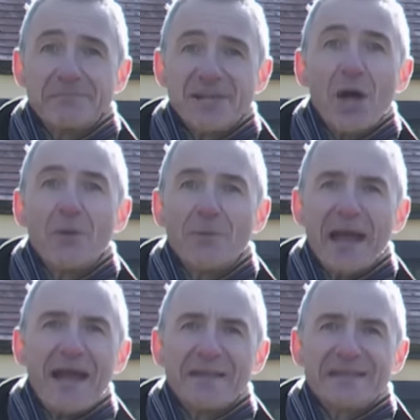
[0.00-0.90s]
So,
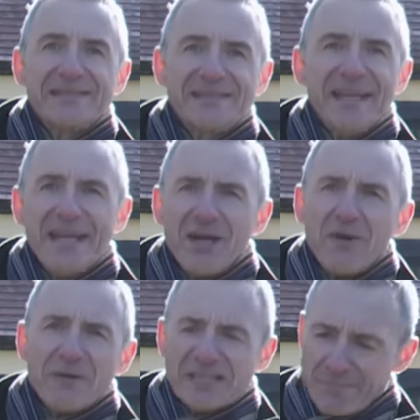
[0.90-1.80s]
can this C
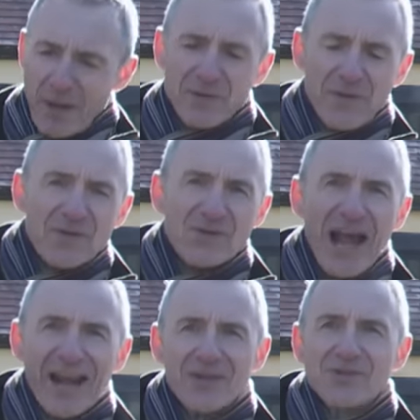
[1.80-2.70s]
respond to the
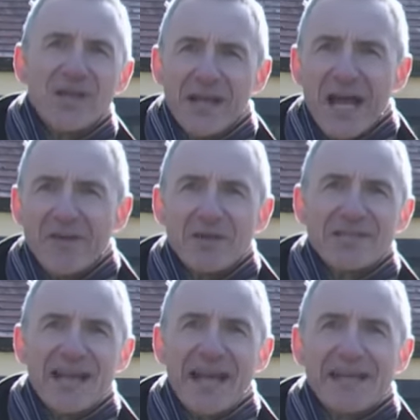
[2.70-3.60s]
challenge and
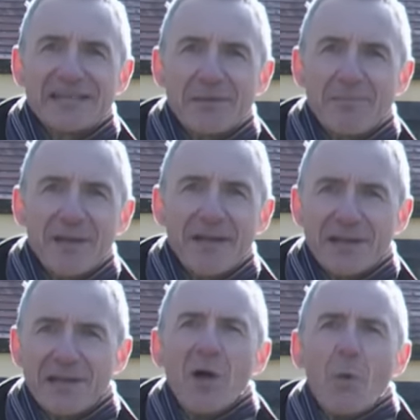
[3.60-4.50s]
retain its
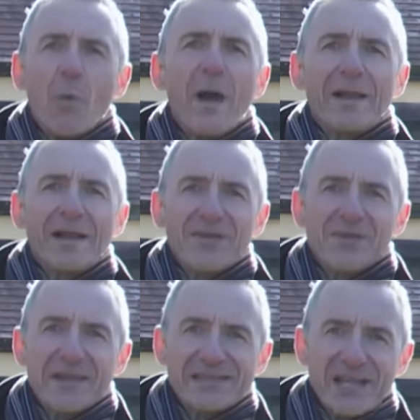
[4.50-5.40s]
appeal well into
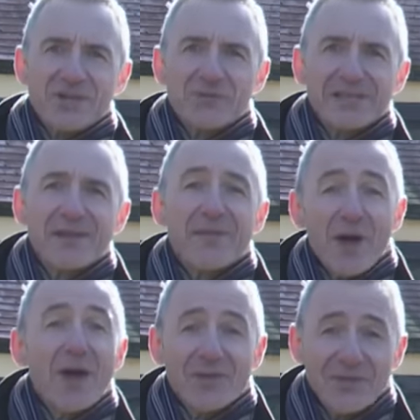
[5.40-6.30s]
this century's
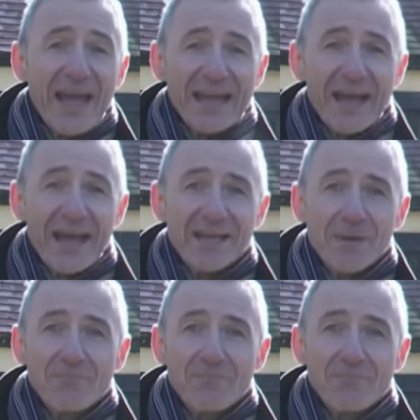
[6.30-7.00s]
third decade?